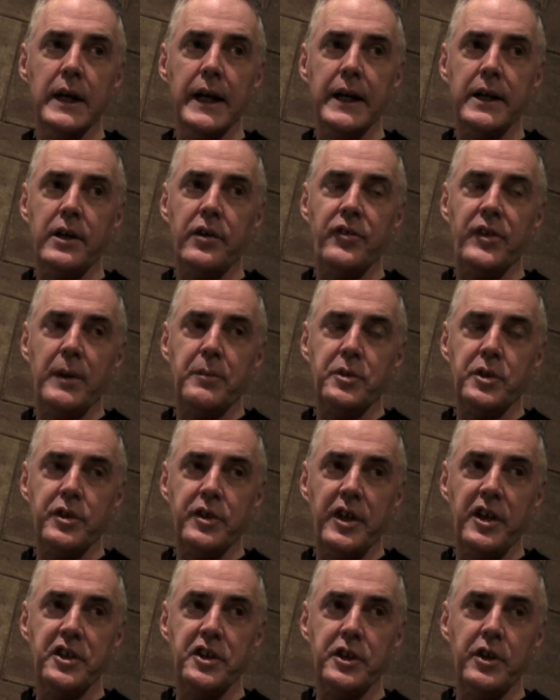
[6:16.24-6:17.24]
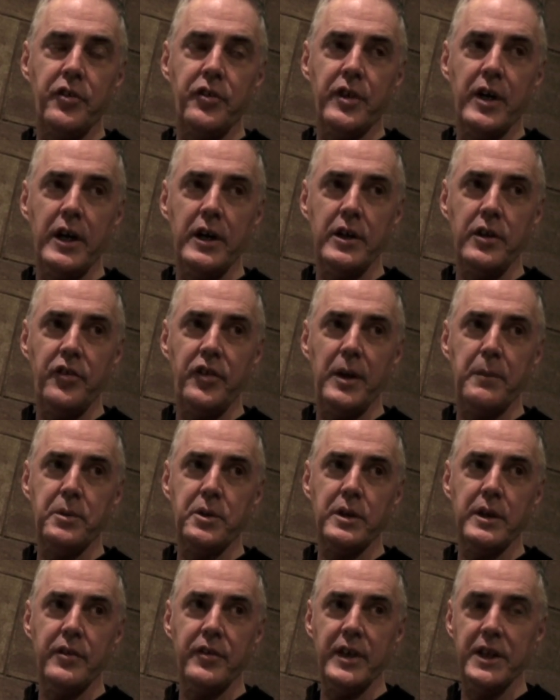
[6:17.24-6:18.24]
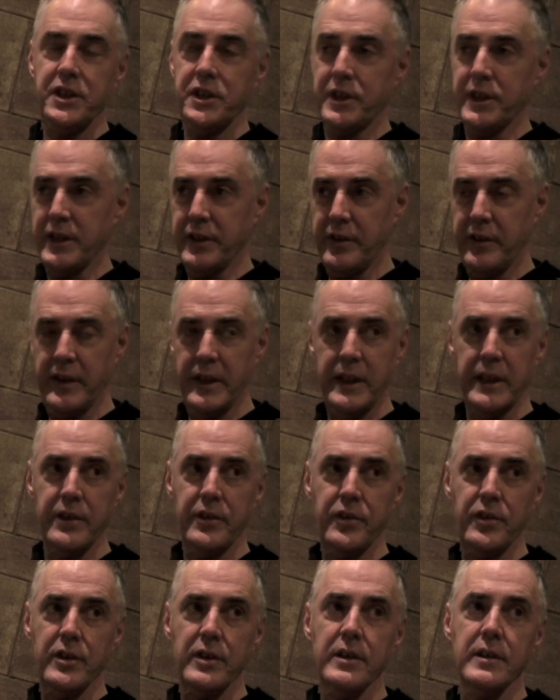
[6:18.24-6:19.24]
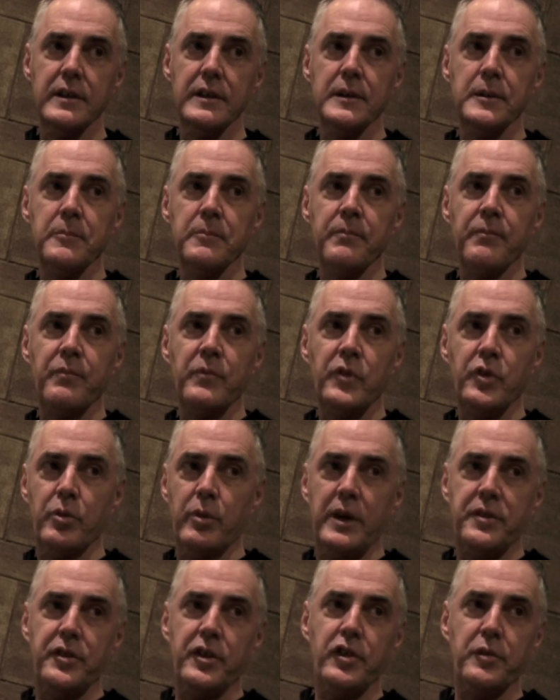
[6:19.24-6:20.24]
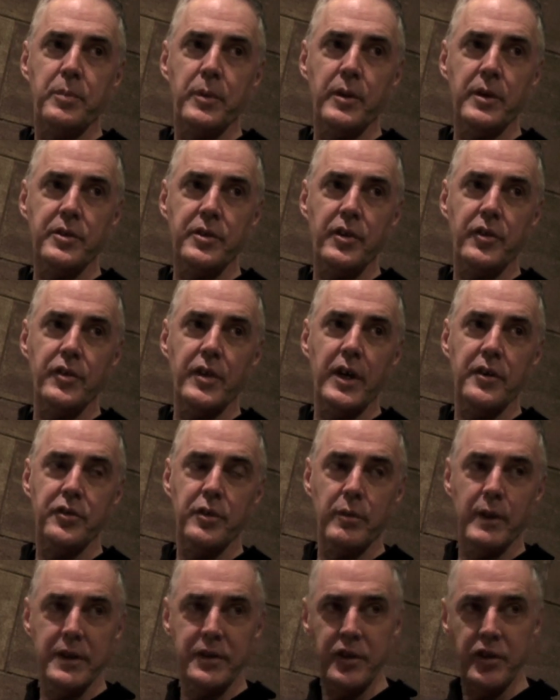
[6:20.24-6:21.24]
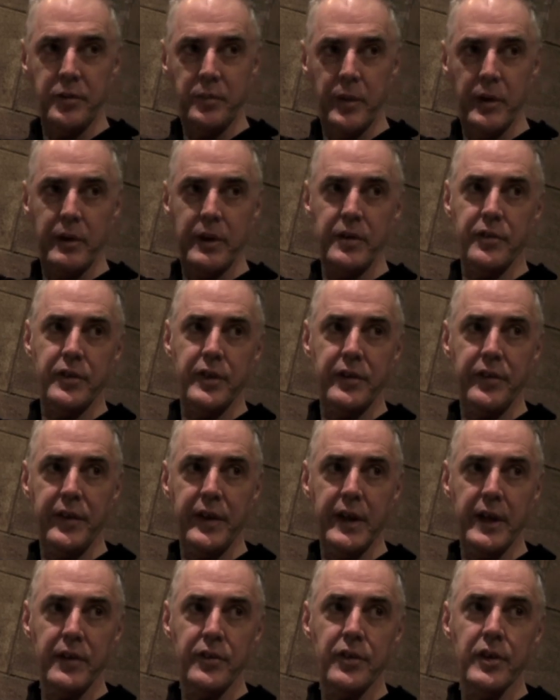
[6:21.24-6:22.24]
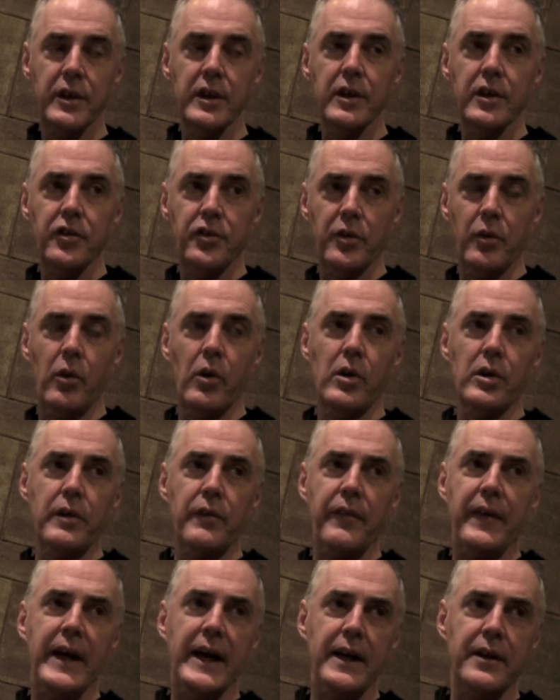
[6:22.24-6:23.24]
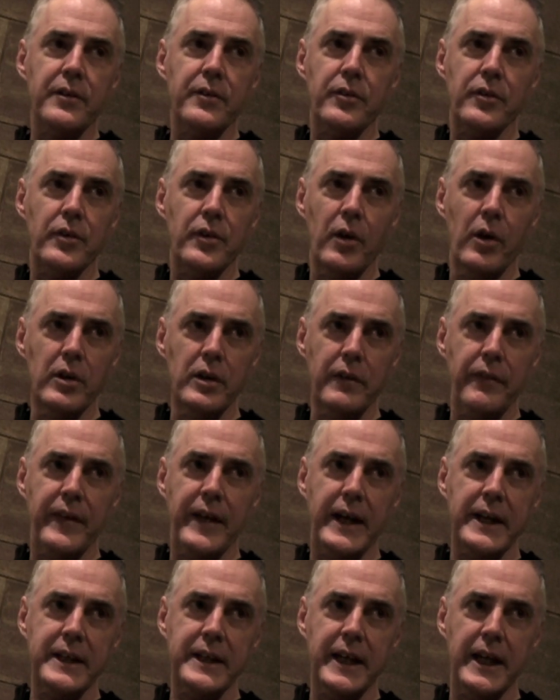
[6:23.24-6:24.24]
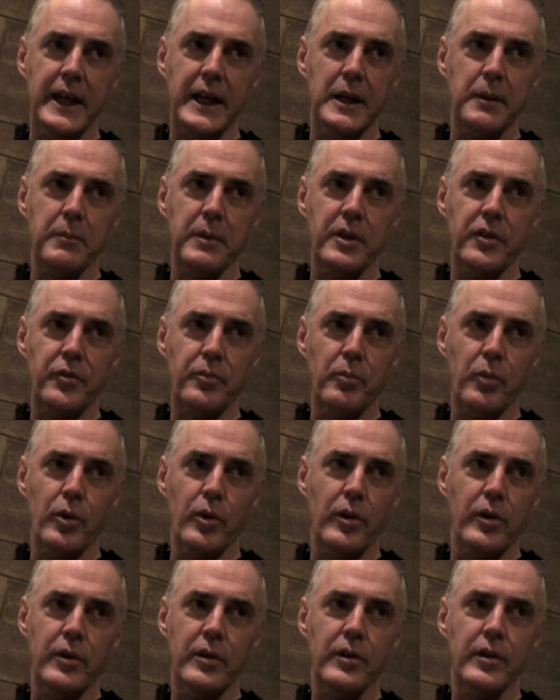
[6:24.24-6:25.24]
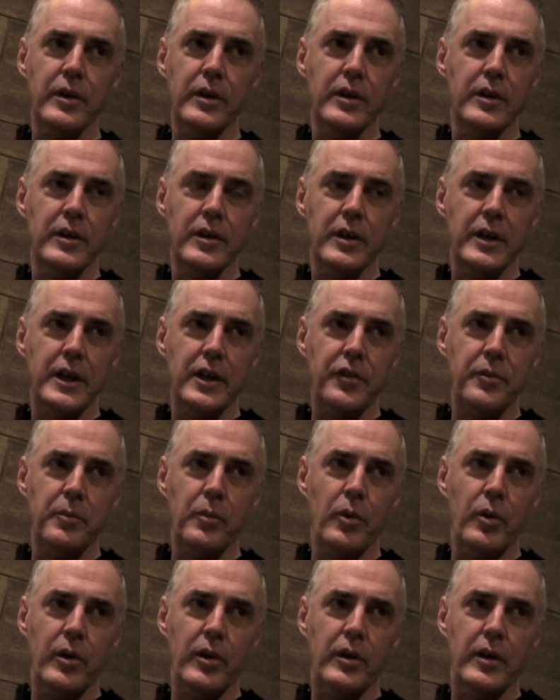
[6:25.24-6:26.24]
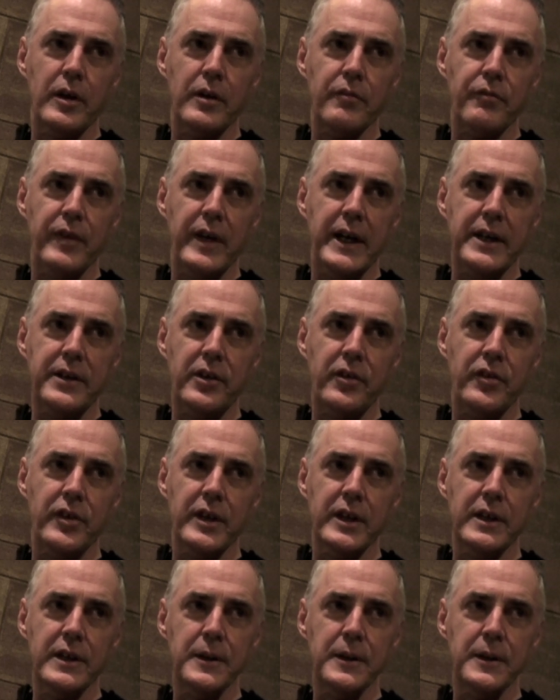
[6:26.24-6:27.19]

And conceptualization is not conceptualization, it's this. Direct experience is not direct experience, it's this. So all of that game is more fantasy.